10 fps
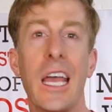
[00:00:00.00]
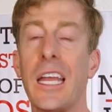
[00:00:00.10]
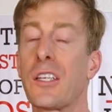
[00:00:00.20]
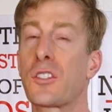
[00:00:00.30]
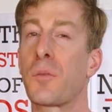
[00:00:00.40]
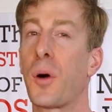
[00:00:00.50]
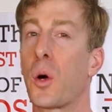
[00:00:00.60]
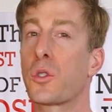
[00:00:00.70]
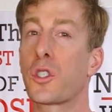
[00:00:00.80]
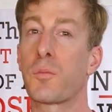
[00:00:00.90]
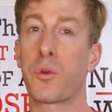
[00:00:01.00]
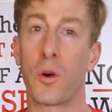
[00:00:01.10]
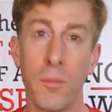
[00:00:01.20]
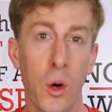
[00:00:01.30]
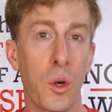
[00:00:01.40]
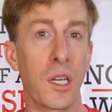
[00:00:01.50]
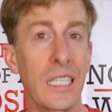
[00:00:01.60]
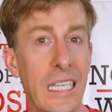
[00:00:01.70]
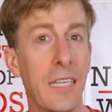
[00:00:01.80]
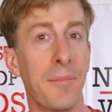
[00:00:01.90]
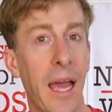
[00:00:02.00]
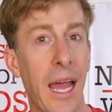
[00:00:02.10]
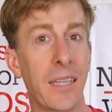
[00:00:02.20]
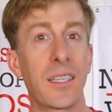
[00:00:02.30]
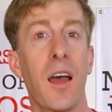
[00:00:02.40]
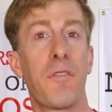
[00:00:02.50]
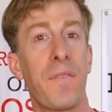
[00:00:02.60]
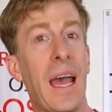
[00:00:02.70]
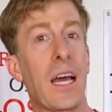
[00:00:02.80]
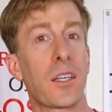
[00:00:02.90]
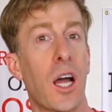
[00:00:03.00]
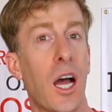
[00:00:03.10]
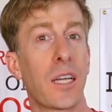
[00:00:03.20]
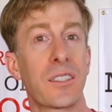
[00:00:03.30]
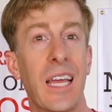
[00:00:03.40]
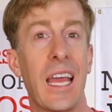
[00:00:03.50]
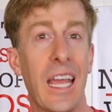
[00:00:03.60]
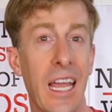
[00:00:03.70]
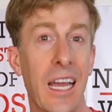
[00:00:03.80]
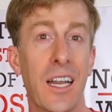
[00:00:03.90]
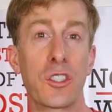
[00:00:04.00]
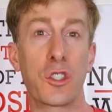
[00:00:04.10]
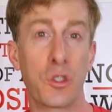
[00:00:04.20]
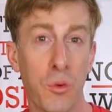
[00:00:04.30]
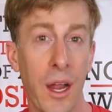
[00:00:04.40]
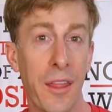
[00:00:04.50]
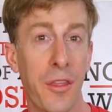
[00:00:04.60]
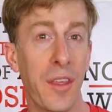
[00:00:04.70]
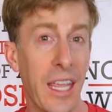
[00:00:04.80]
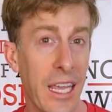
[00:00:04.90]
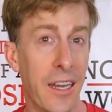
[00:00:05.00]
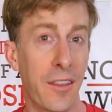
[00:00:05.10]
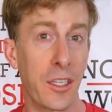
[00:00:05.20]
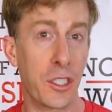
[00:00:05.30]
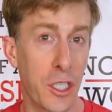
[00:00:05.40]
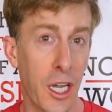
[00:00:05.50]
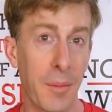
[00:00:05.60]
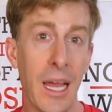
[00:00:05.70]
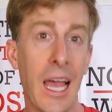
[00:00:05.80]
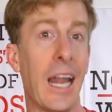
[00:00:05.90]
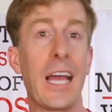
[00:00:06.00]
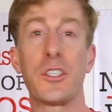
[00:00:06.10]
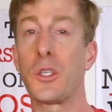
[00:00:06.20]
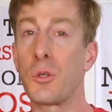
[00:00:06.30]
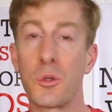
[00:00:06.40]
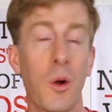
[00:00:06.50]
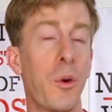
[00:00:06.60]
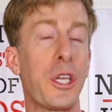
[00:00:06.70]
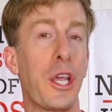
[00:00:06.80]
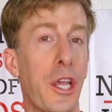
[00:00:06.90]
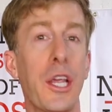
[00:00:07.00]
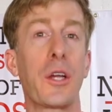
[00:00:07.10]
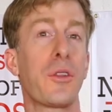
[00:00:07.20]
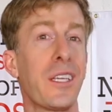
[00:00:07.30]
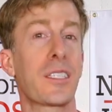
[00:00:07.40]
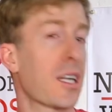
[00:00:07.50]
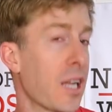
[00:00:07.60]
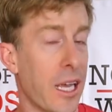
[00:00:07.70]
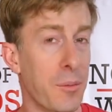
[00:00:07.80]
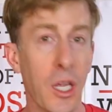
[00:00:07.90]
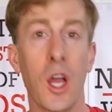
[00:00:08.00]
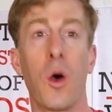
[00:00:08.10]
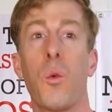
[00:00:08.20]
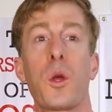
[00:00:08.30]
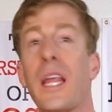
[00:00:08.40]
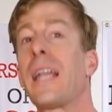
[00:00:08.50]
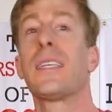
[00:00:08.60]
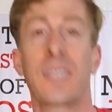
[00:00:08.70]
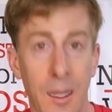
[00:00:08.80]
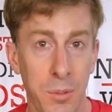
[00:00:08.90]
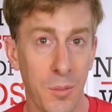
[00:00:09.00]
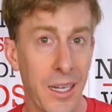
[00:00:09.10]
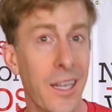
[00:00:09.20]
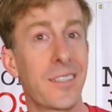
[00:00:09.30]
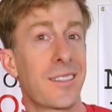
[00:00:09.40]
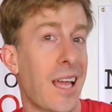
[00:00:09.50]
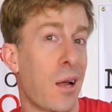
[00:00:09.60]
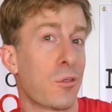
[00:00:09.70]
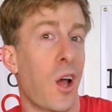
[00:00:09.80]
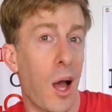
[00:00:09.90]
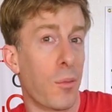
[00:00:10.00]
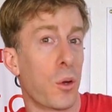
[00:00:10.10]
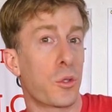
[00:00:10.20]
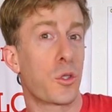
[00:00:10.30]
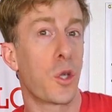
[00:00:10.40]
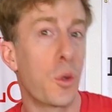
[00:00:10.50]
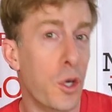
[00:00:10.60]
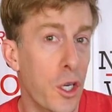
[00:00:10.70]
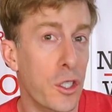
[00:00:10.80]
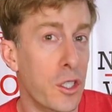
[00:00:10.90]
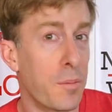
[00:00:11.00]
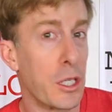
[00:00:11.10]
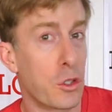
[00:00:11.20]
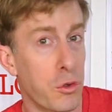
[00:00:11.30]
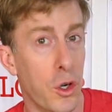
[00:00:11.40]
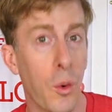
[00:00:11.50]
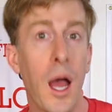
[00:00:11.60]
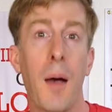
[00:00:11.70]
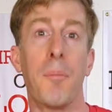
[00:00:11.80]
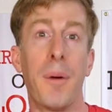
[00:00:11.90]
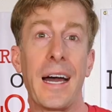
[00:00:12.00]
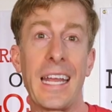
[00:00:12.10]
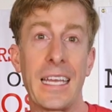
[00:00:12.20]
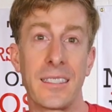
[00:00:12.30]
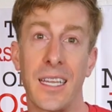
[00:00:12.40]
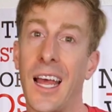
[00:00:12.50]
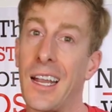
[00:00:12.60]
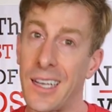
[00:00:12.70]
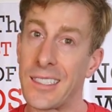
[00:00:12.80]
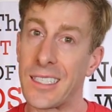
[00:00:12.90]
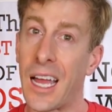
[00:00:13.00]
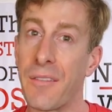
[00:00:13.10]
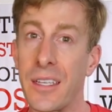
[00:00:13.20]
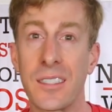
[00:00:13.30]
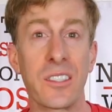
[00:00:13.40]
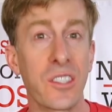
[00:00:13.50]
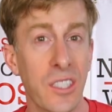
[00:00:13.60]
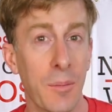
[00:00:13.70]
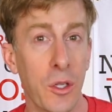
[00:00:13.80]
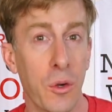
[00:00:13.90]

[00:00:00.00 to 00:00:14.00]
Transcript: is supposed to promote lean mass, fat loss, and strength in the gym. And as usual, when you hear these claims, with any supplement, it sounds almost too good to be true. But is it? Let's dive into some of the